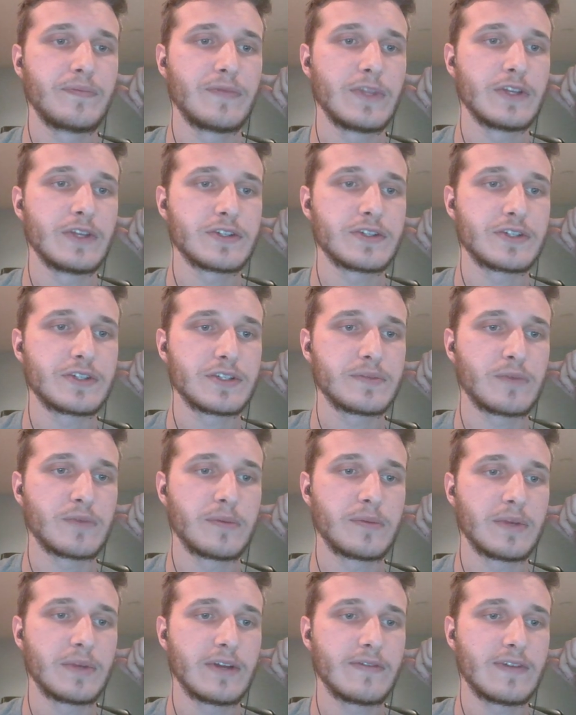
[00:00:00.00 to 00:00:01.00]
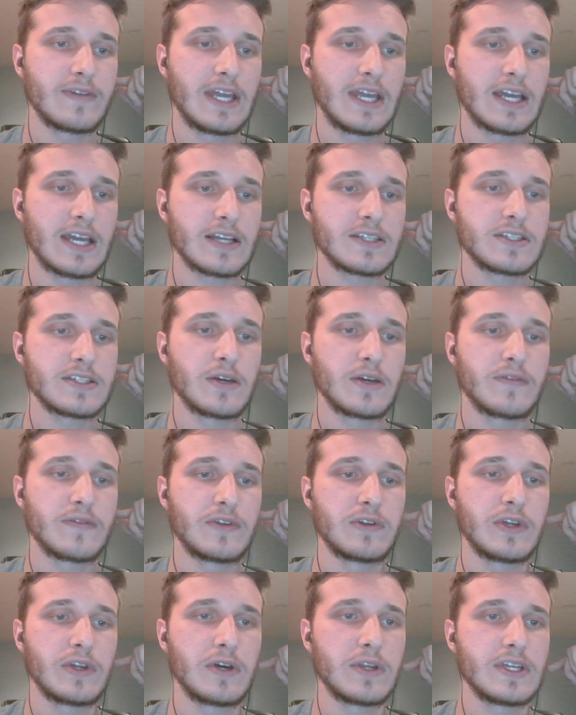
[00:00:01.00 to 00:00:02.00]
Those are just more Bitfinex. So if
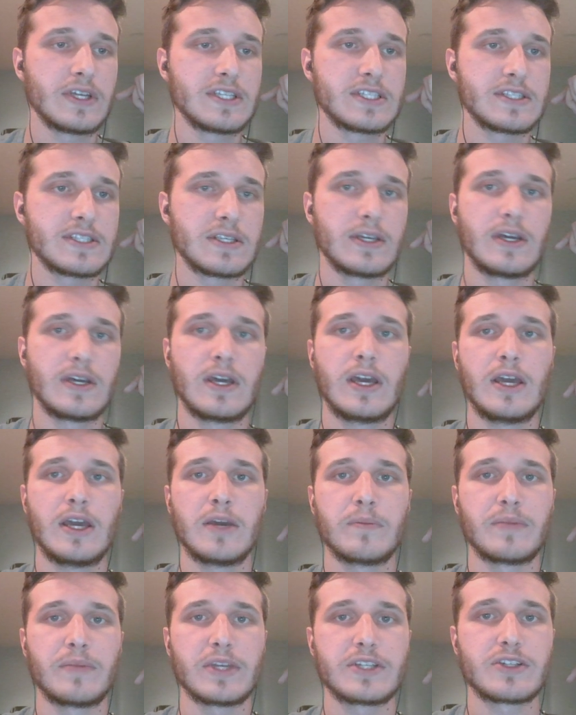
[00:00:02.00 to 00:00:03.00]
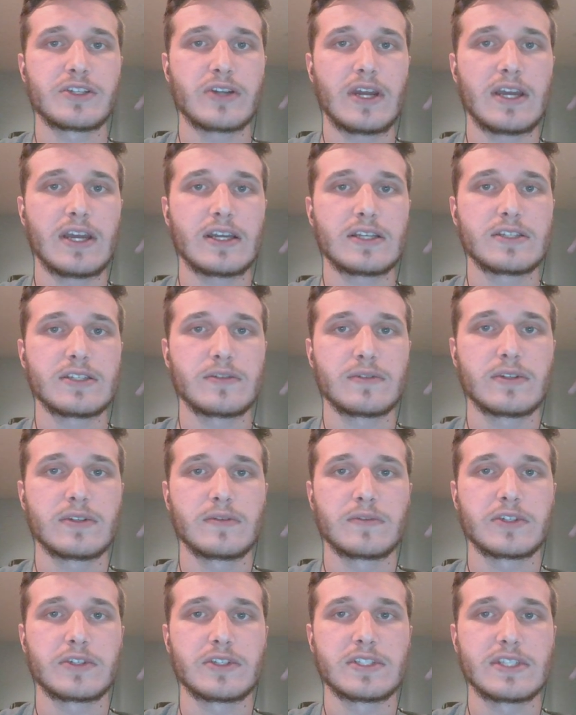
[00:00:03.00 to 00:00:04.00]
you notice, Bittrex,
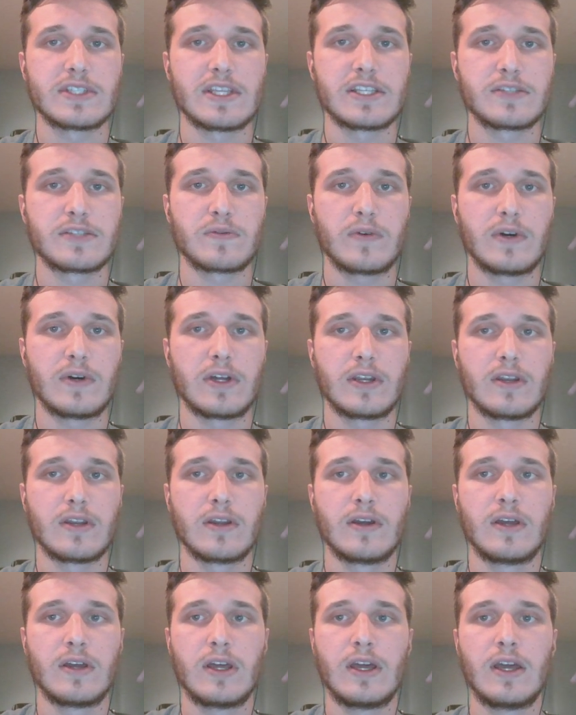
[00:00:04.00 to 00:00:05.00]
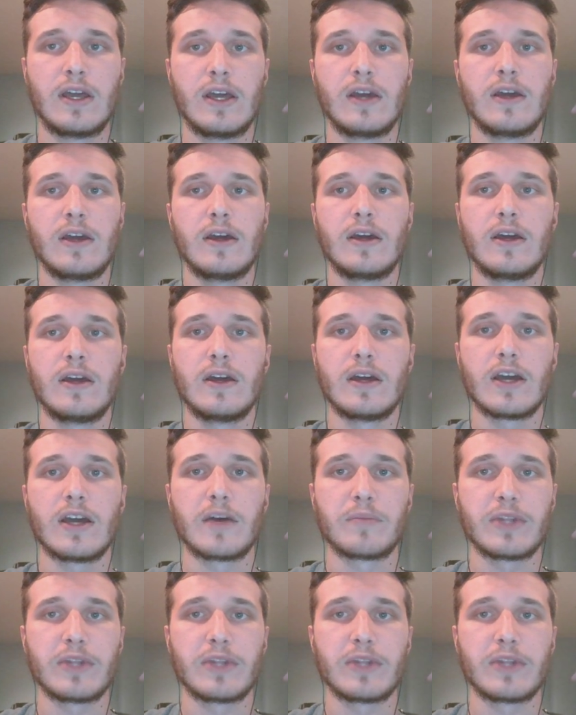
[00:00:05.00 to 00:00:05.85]
which is this one, and